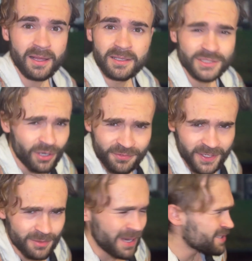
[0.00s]
So I
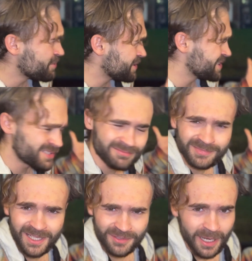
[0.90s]
figure I might as well just
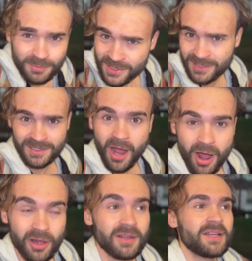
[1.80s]
leave it up to
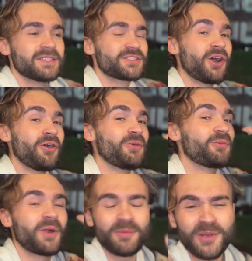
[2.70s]
y'all. So
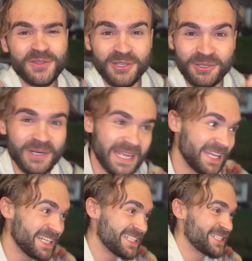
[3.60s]
what I'm gonna do
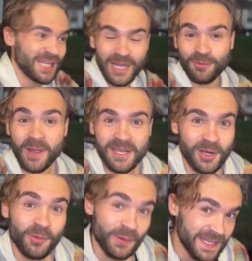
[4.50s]
is wait
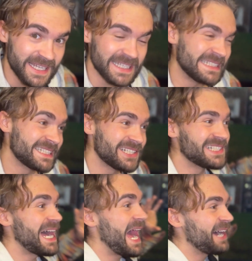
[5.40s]
a week
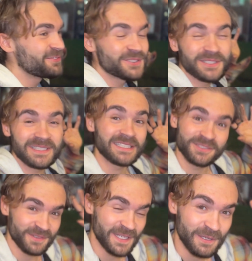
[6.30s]
until after this
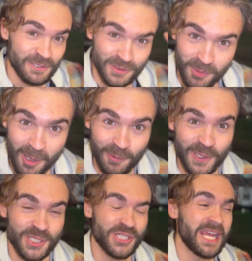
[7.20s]
video is
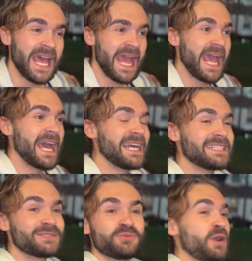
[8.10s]
published,
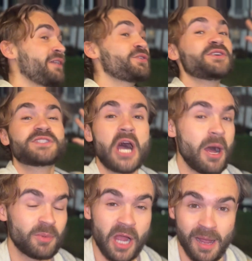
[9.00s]
and whatever the
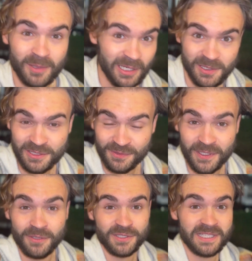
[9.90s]
top comment on this
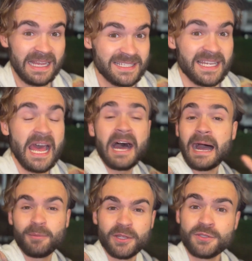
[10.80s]
video says,
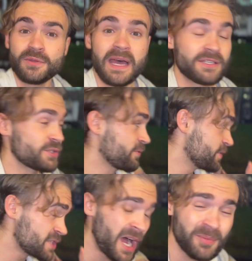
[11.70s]
I'm gonna do that. So if
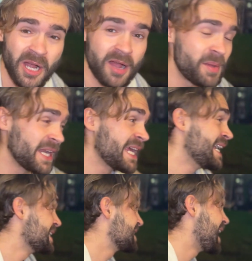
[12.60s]
the top comment
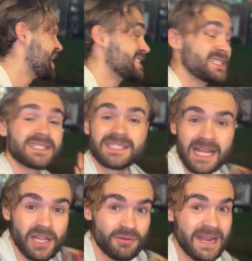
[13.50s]
says
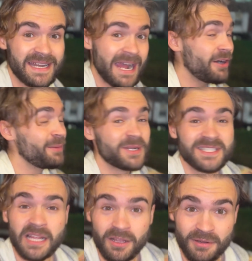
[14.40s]
sell it right now, I'm gonna
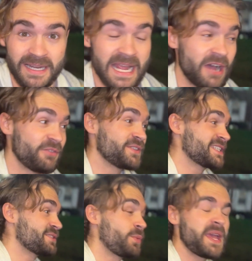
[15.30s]
sell it right now. If it
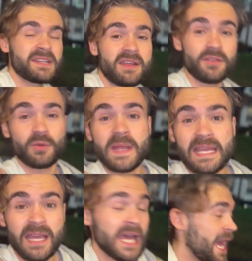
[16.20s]
says wait another week,
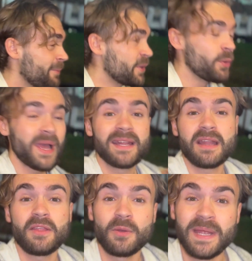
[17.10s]
I'm gonna wait
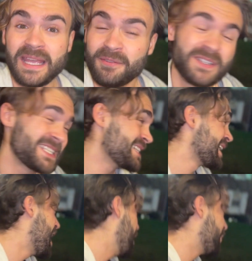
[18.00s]
another week. If it says
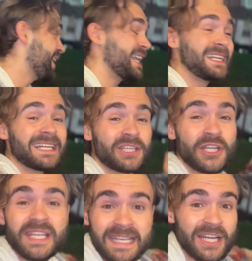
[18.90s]
wait another
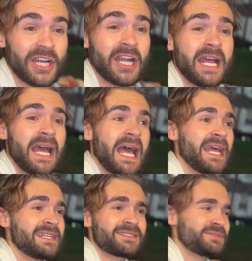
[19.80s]
year
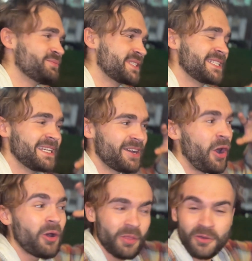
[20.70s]
and see
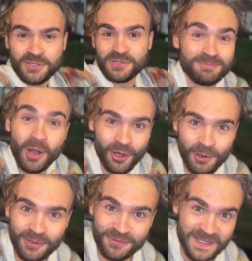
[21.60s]
all those
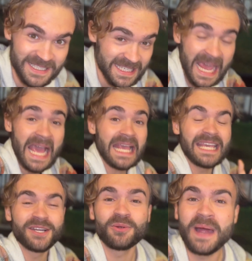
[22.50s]
borrowing fees
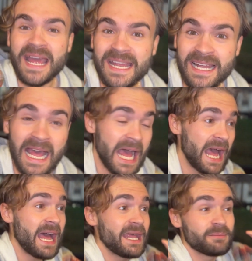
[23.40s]
eat away
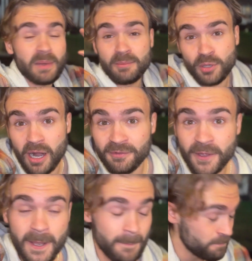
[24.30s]
at my profit,